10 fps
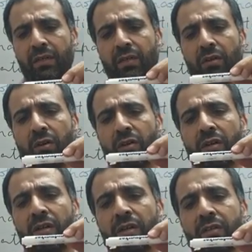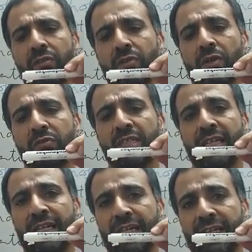Look, you have seen
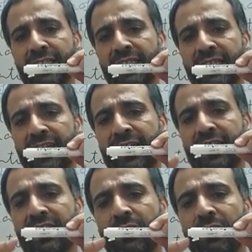it. It is attracting